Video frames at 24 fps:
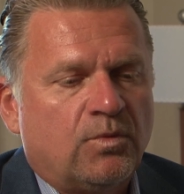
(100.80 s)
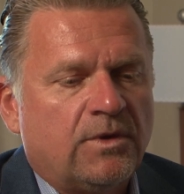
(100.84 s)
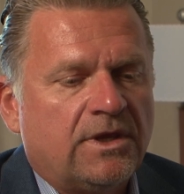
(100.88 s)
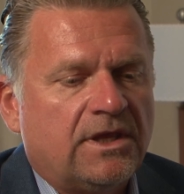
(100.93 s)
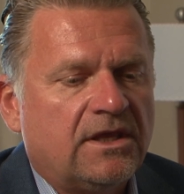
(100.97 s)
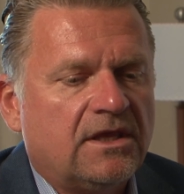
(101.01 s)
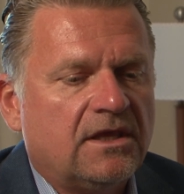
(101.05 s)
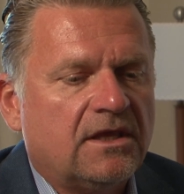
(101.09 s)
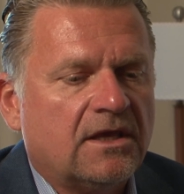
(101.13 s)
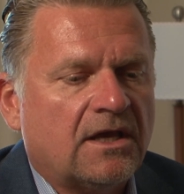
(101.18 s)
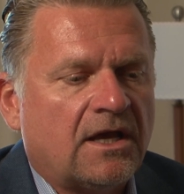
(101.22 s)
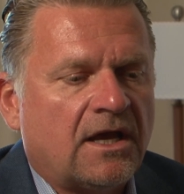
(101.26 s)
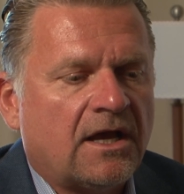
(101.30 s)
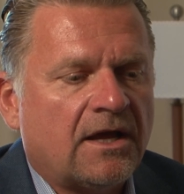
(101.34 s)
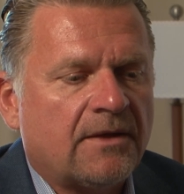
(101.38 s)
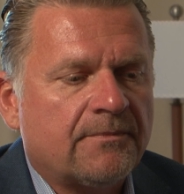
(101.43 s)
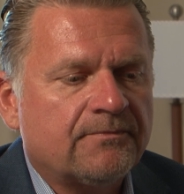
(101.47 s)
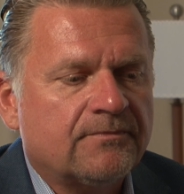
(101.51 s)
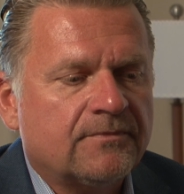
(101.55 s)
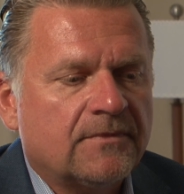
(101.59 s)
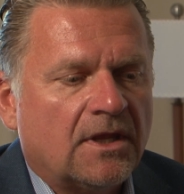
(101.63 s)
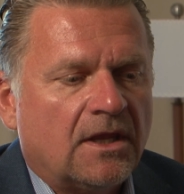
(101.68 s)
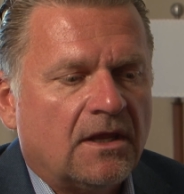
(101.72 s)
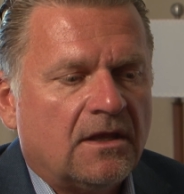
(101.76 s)
We
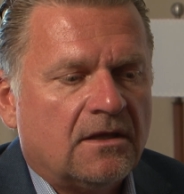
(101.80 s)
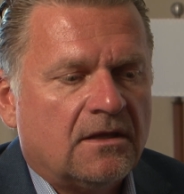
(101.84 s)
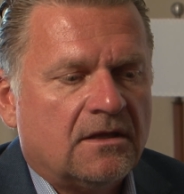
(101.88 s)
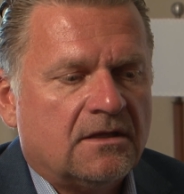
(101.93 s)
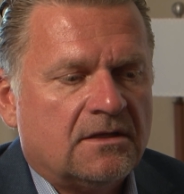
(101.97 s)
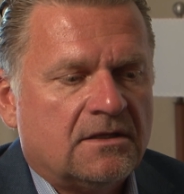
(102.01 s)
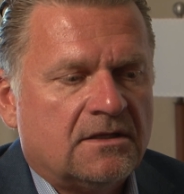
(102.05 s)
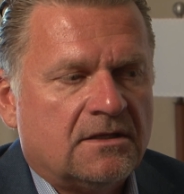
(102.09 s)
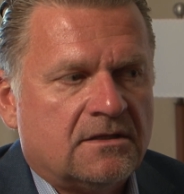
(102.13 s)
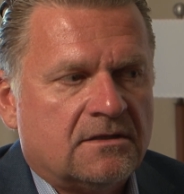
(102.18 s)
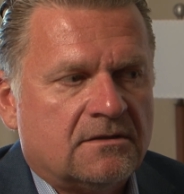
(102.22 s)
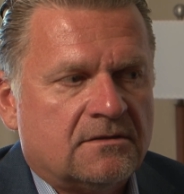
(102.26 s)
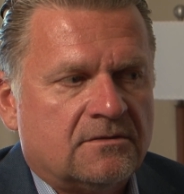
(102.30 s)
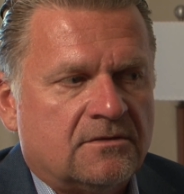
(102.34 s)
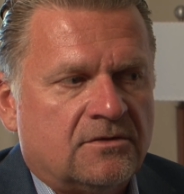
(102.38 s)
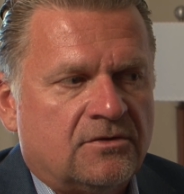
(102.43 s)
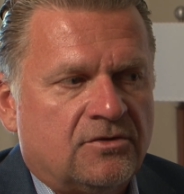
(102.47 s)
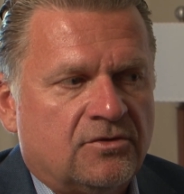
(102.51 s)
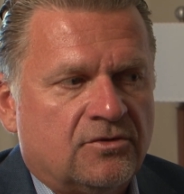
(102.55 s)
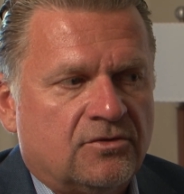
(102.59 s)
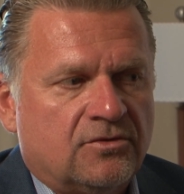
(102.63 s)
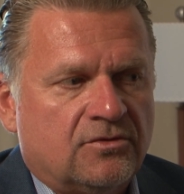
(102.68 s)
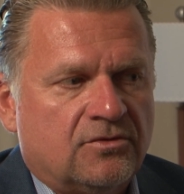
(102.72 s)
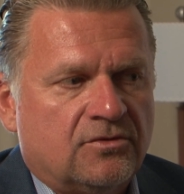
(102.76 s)

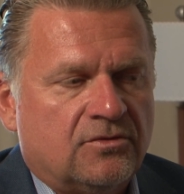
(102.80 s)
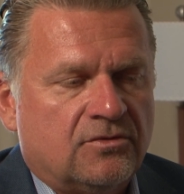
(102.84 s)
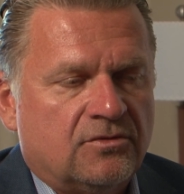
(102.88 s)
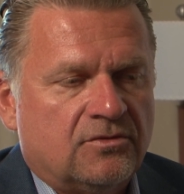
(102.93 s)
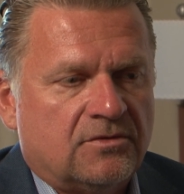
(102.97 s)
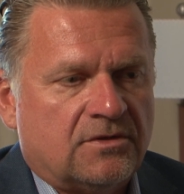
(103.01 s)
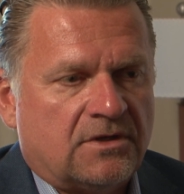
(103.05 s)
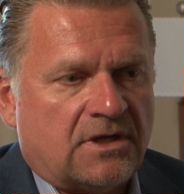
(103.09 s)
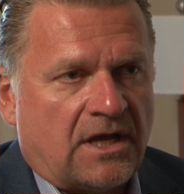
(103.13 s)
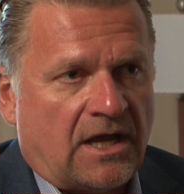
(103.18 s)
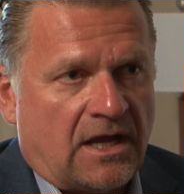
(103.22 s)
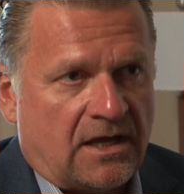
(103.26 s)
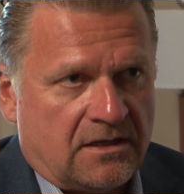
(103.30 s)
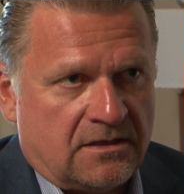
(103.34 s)
do